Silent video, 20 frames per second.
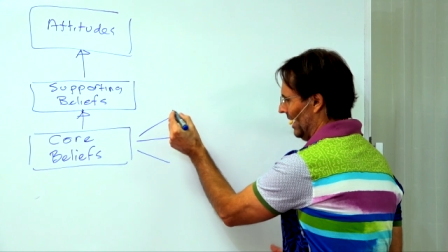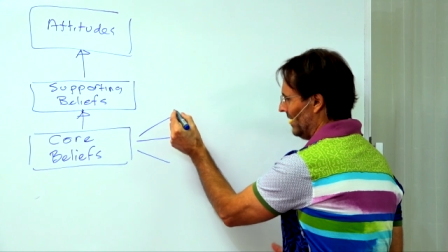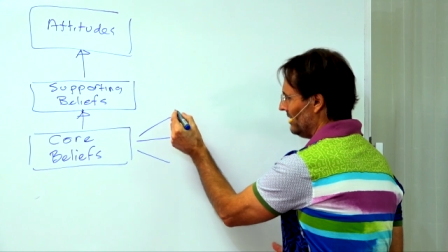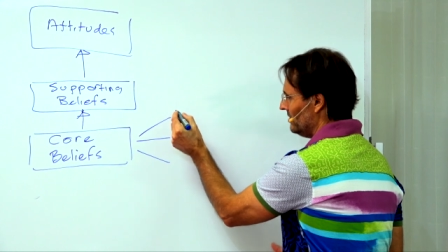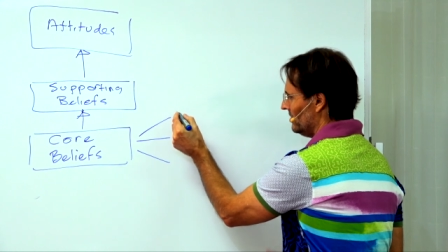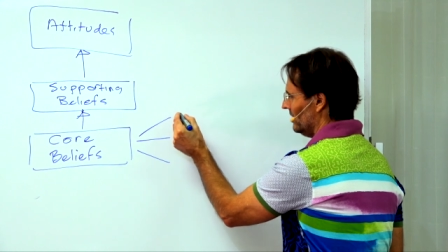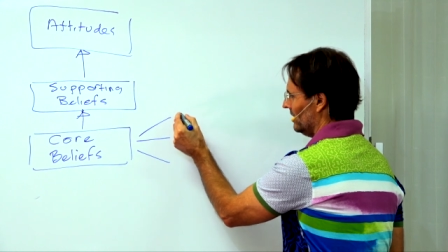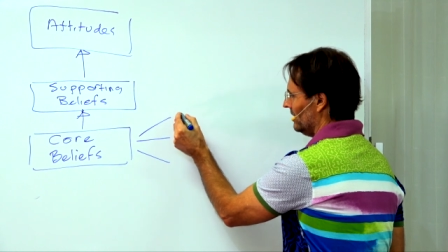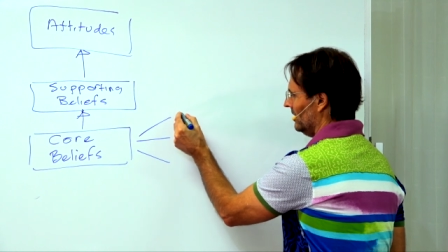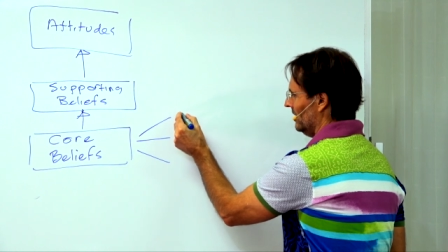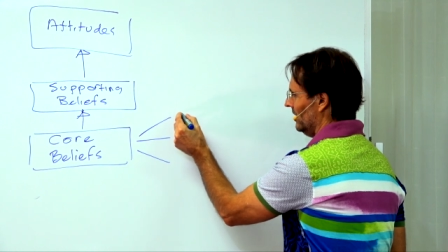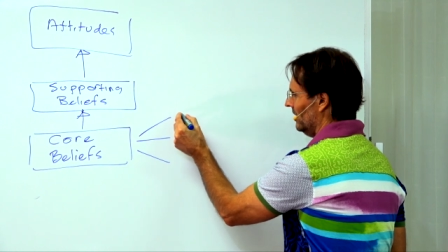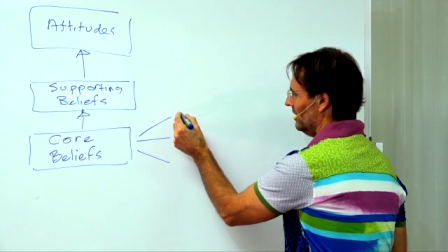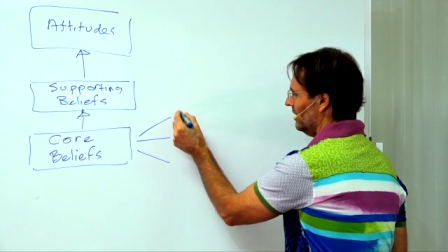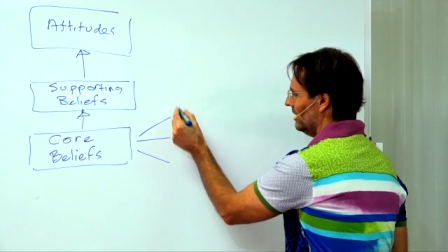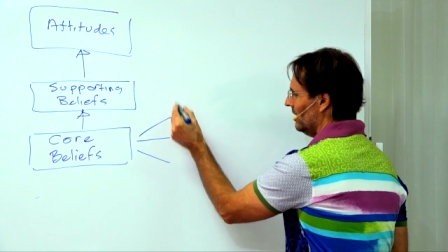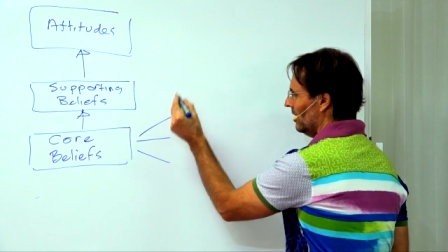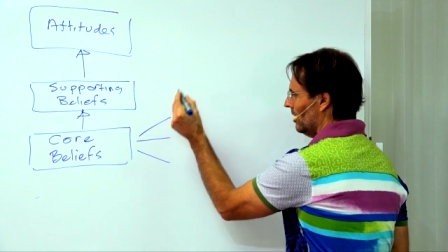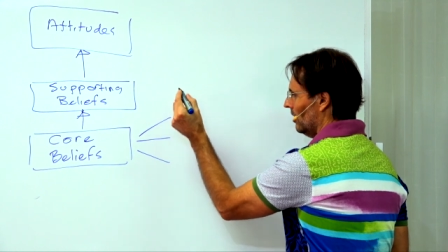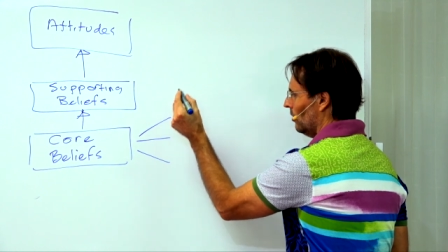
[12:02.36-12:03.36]

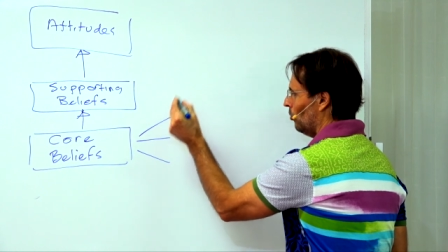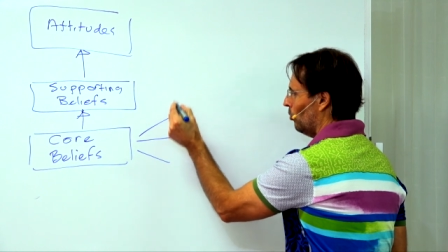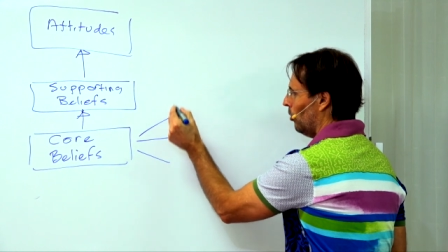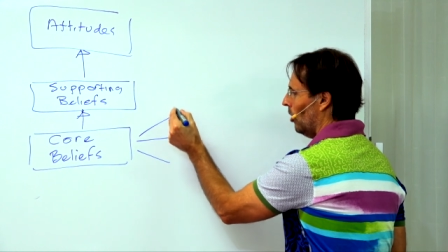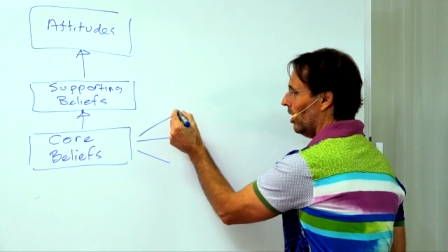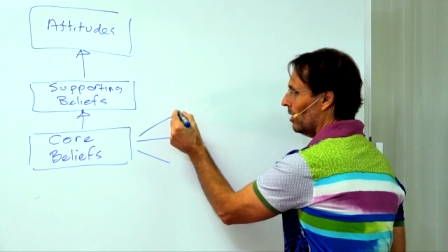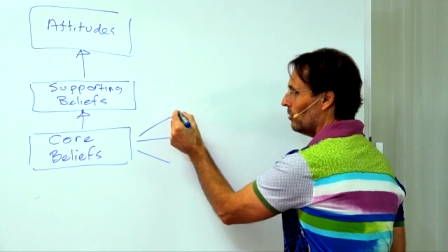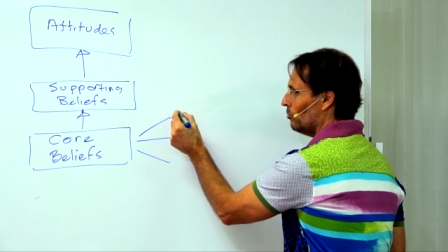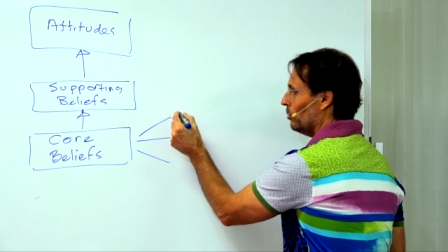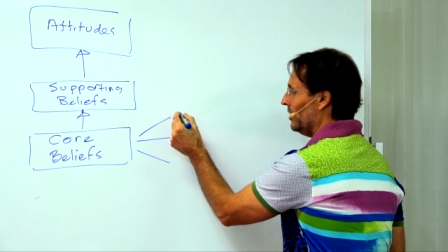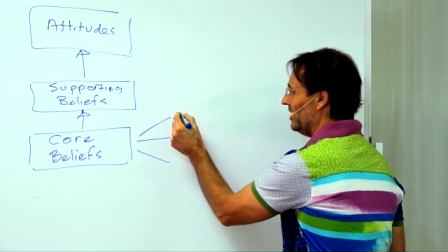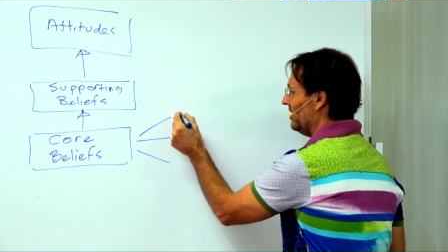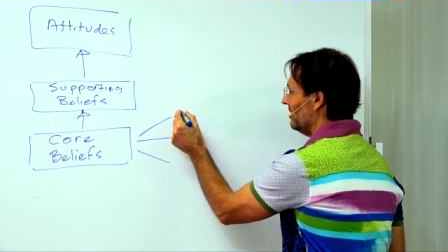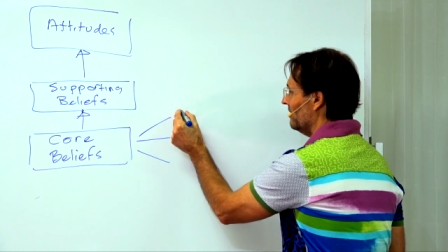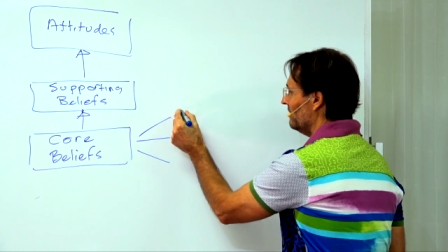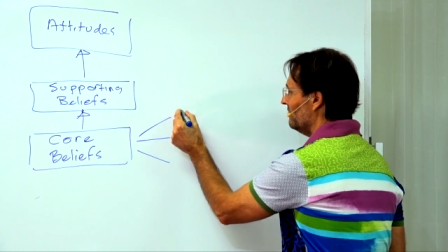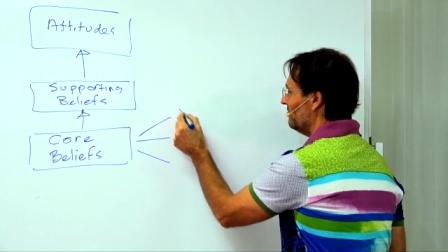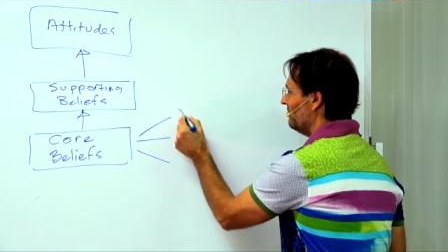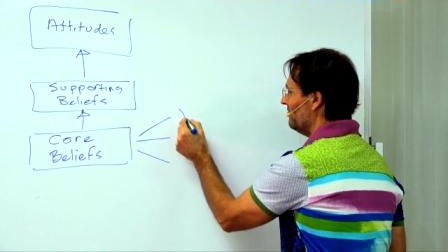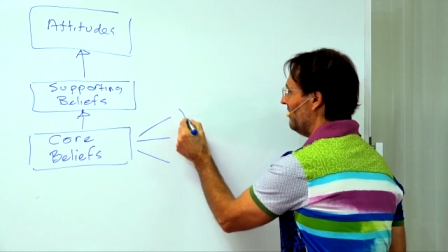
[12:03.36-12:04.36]
basically what
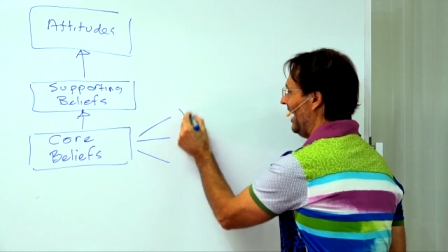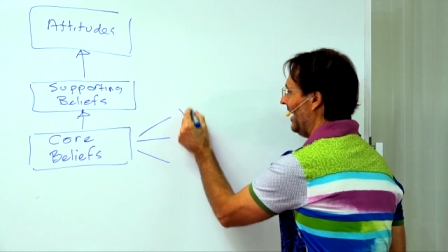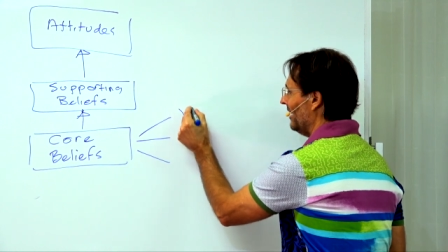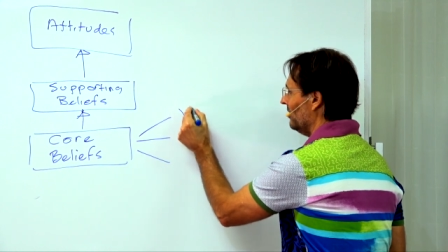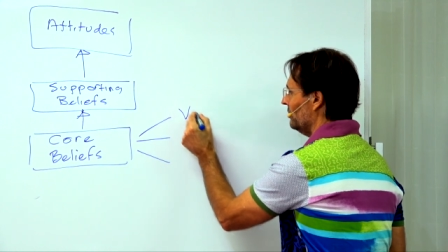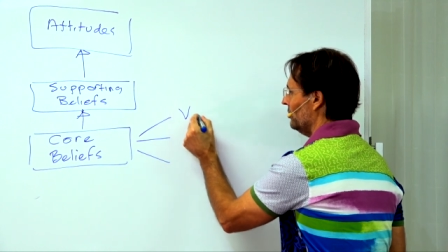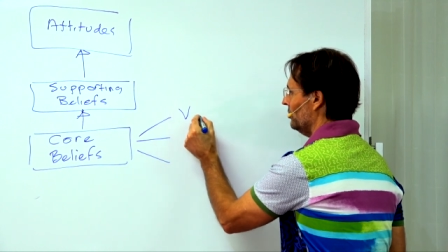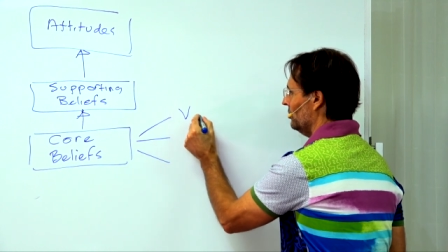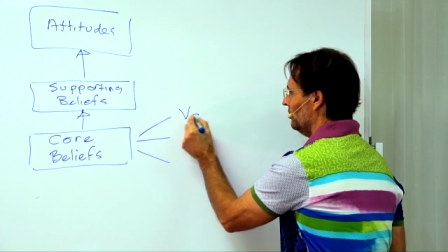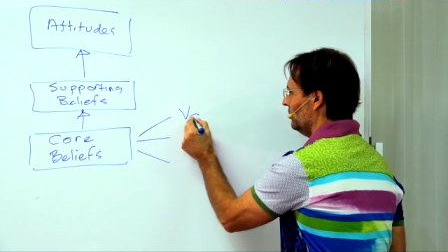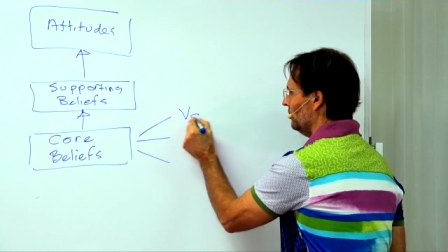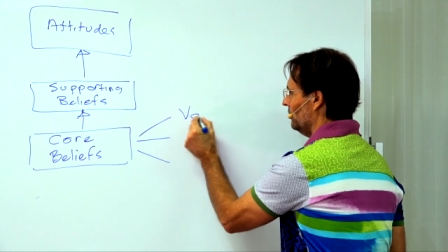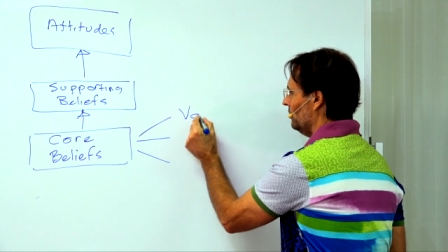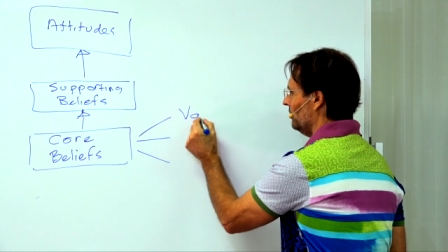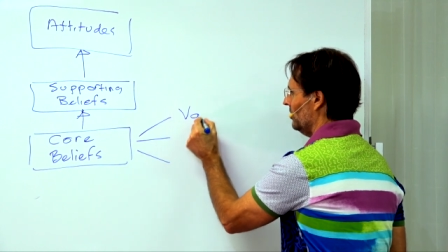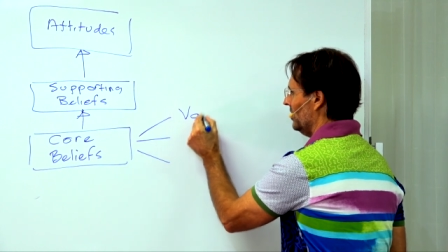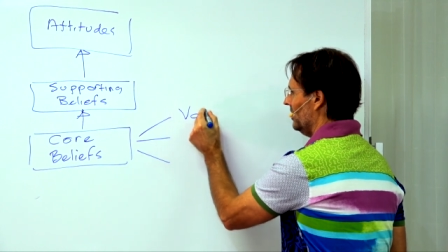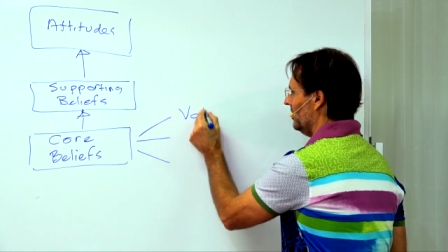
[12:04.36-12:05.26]
we value